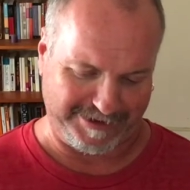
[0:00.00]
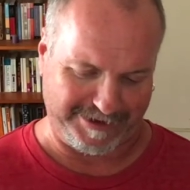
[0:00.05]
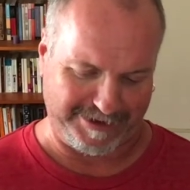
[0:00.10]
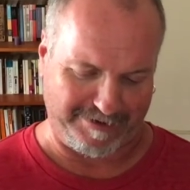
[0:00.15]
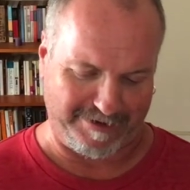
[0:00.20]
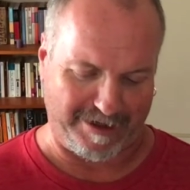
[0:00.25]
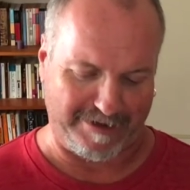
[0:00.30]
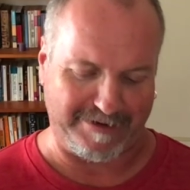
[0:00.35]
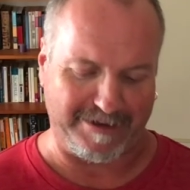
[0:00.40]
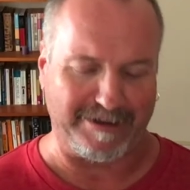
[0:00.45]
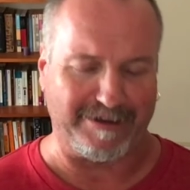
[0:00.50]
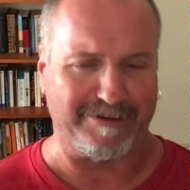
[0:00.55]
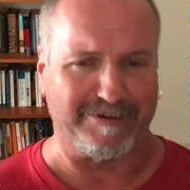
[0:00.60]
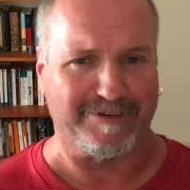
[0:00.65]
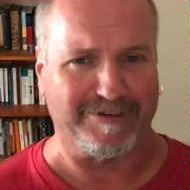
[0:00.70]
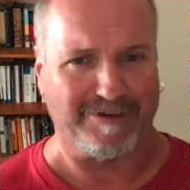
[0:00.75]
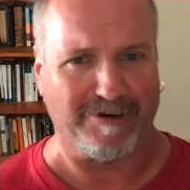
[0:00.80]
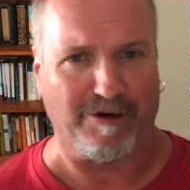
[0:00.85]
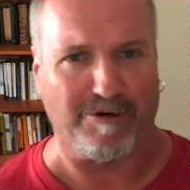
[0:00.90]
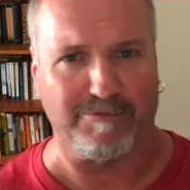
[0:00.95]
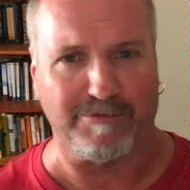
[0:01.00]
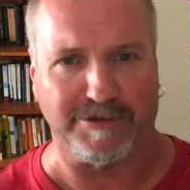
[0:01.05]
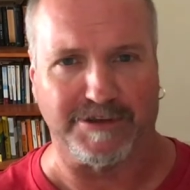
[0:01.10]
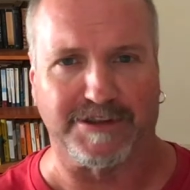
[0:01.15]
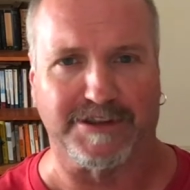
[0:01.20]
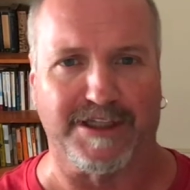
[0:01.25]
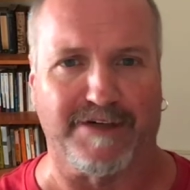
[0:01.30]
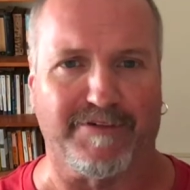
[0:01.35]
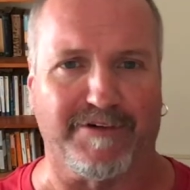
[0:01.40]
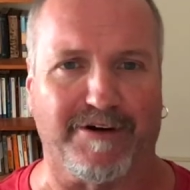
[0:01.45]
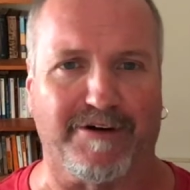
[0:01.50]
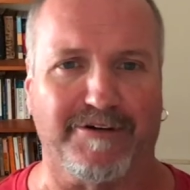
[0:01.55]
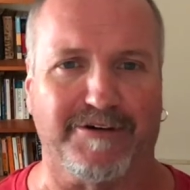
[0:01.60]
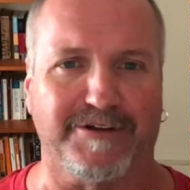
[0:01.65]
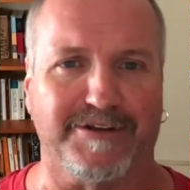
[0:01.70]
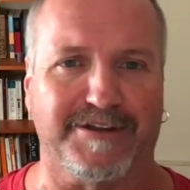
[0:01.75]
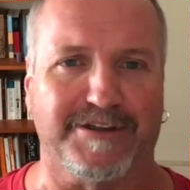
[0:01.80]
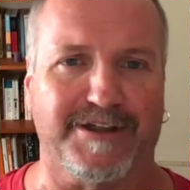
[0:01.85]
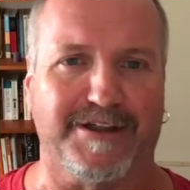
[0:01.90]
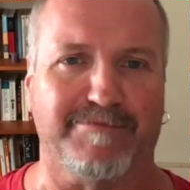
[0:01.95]
I think almost
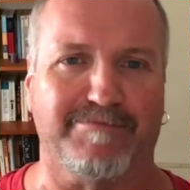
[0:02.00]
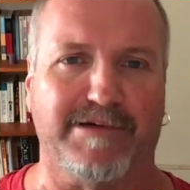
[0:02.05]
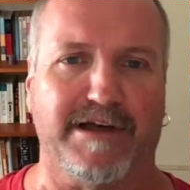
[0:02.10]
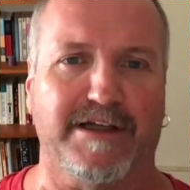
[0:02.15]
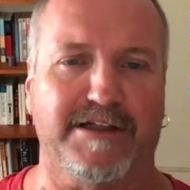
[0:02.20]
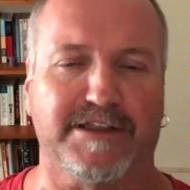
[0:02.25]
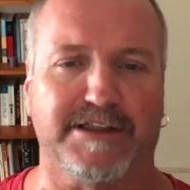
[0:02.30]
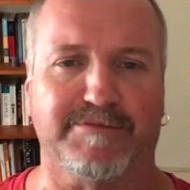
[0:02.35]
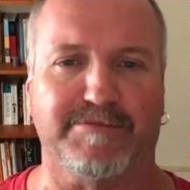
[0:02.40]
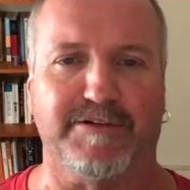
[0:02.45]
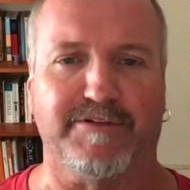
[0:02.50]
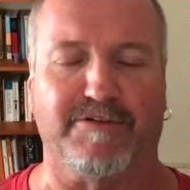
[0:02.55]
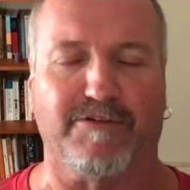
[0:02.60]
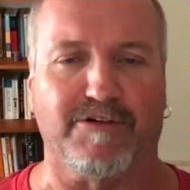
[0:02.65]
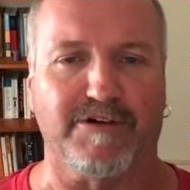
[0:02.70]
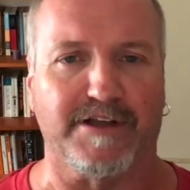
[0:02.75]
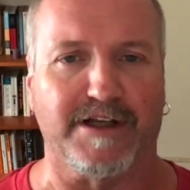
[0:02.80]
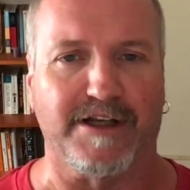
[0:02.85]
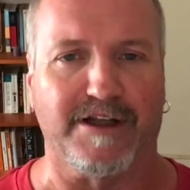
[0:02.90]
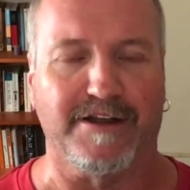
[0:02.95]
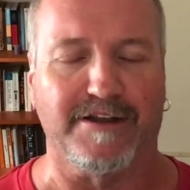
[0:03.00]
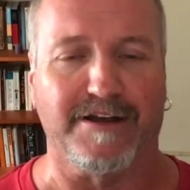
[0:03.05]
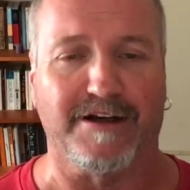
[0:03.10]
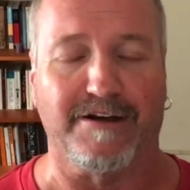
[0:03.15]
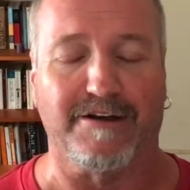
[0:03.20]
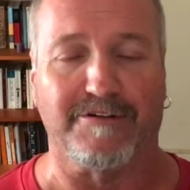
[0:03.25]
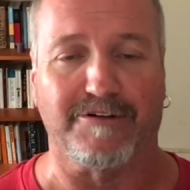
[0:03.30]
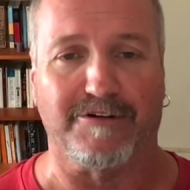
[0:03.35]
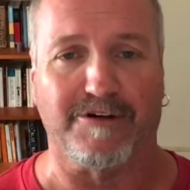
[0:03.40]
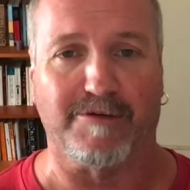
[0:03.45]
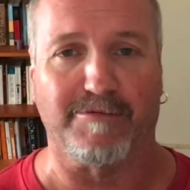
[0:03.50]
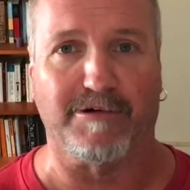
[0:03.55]
700 pages before that, and then another couple